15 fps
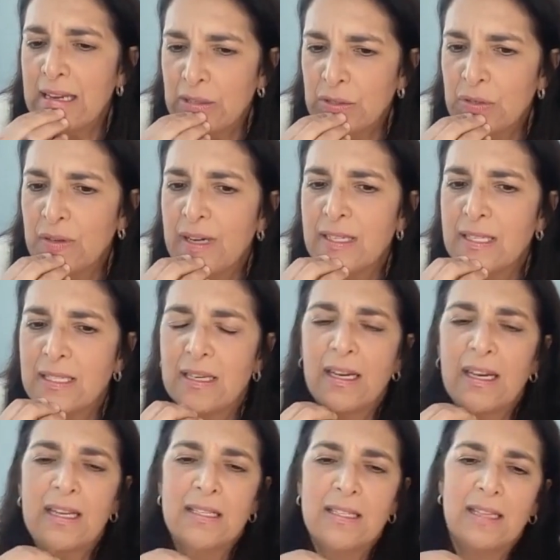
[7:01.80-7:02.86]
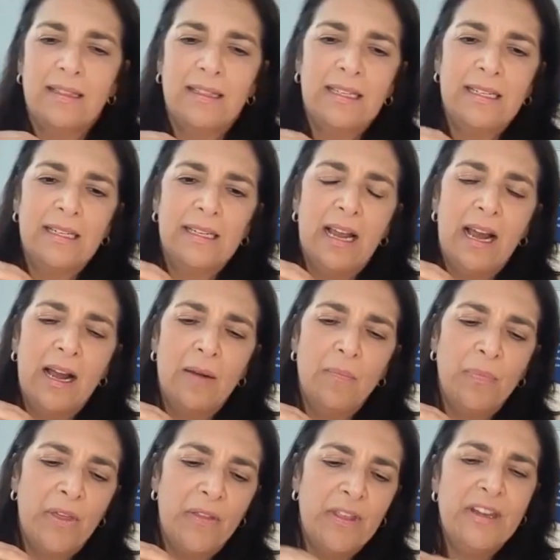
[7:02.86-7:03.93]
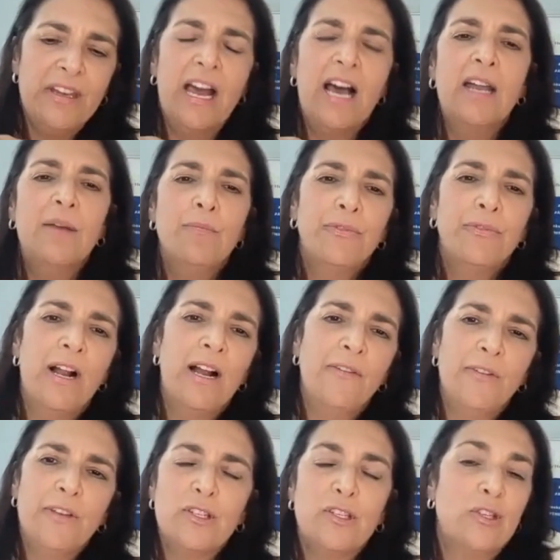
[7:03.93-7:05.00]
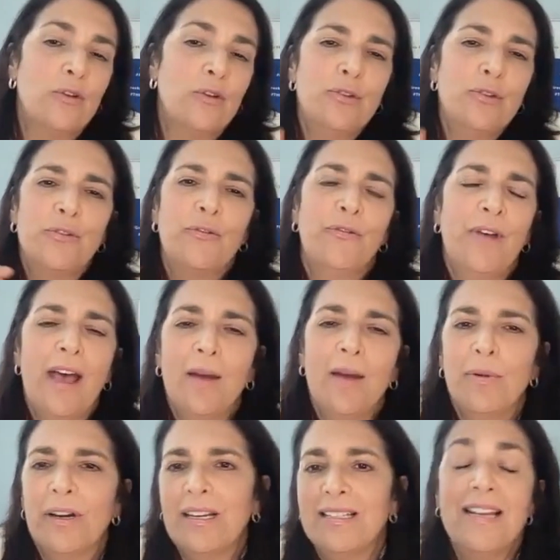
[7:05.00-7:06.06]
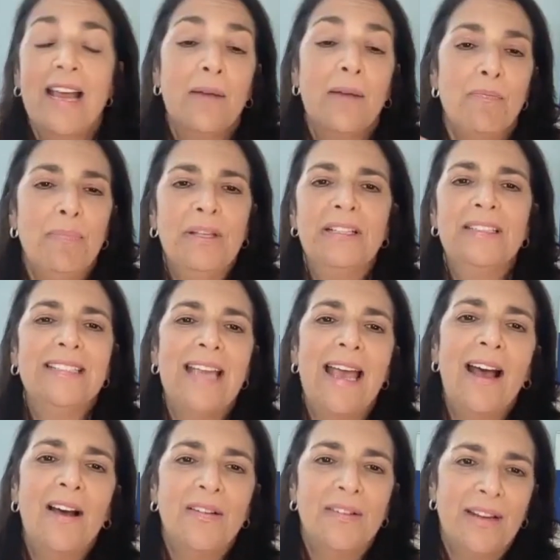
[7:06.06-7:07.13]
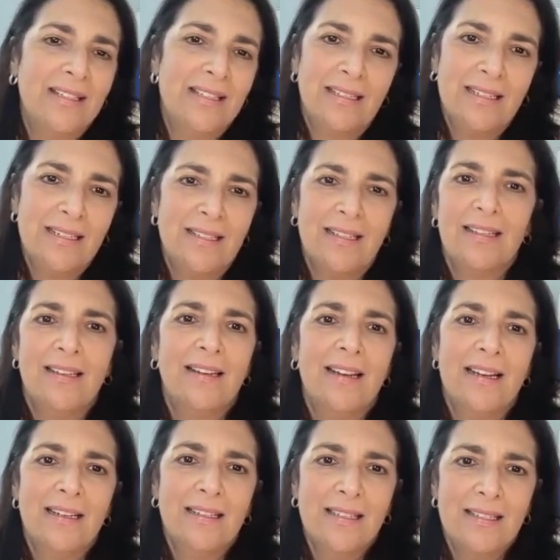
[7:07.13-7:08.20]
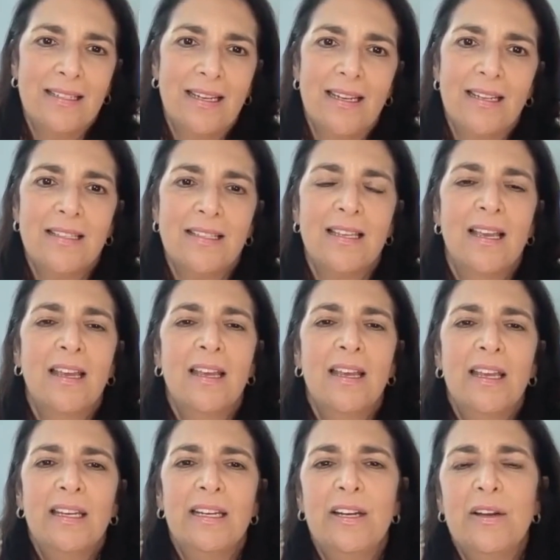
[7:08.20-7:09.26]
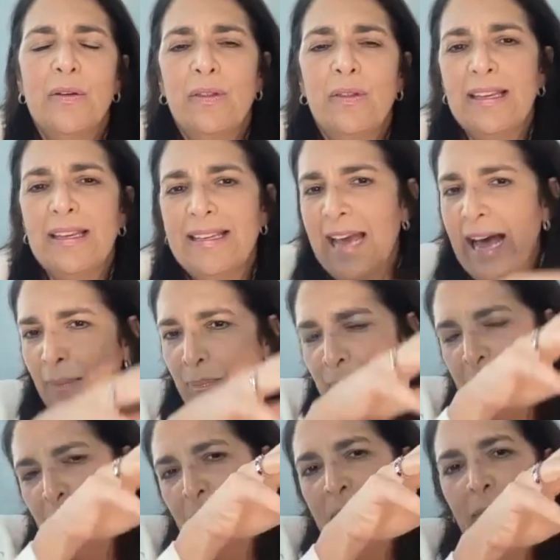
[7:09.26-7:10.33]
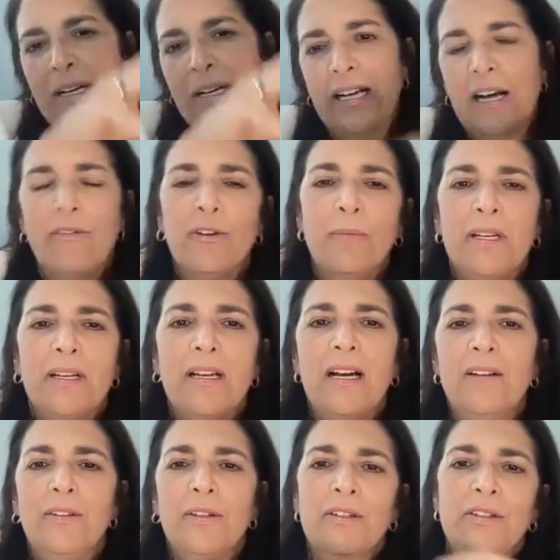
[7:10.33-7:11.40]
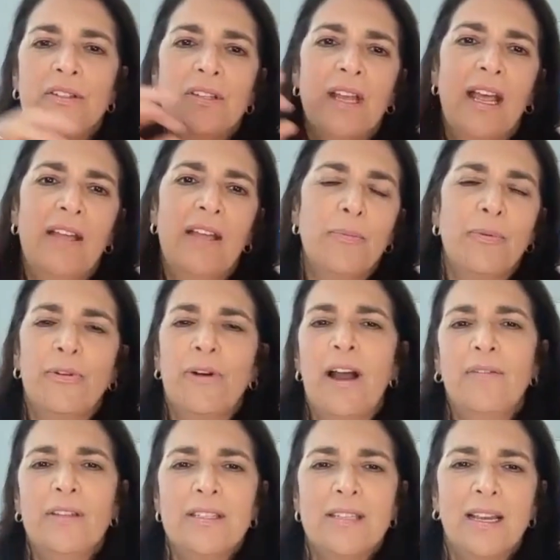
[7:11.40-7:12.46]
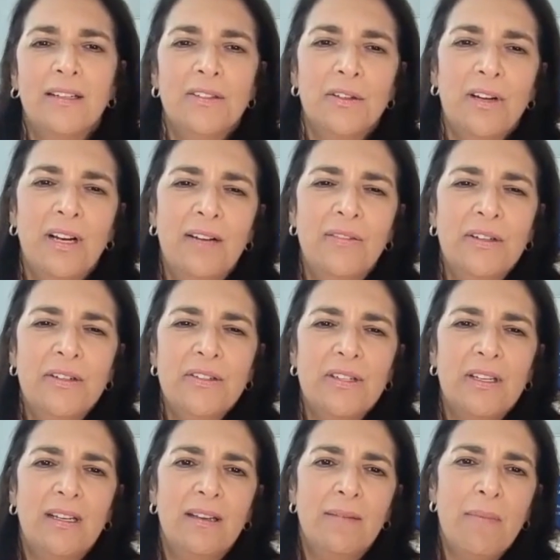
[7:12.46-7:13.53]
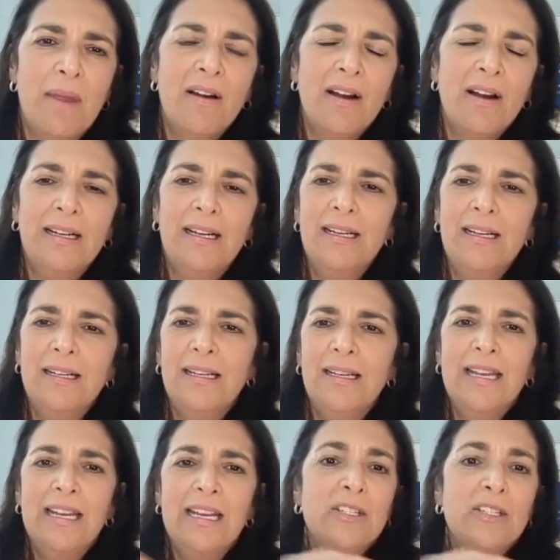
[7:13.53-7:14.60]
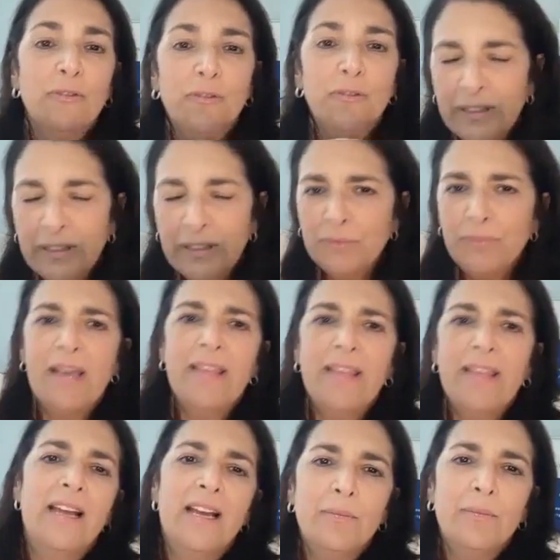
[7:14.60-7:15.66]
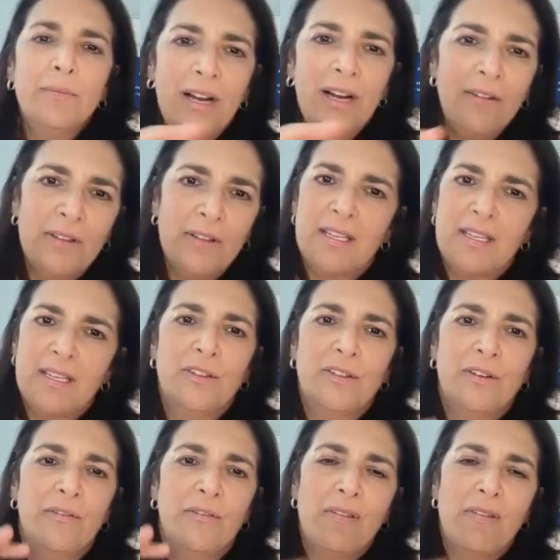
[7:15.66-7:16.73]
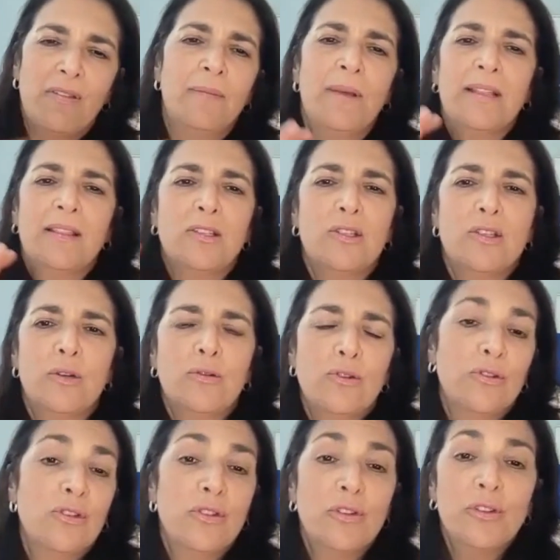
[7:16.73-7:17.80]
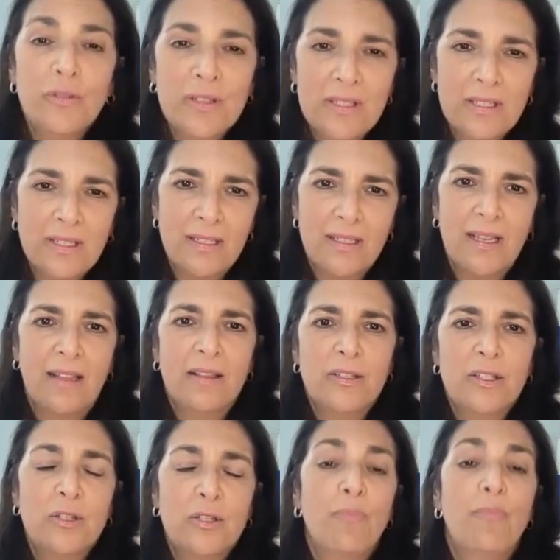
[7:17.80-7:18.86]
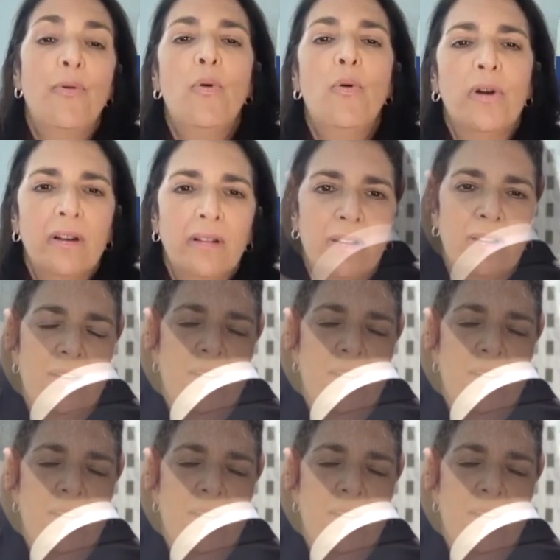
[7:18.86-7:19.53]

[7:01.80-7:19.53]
interesting is that the nonprofit social fabric is not built out as it is in the United States. The gap between what government covers and the private sector covers in America is filled by the nonprofit sector. If you think about the social services and the support that the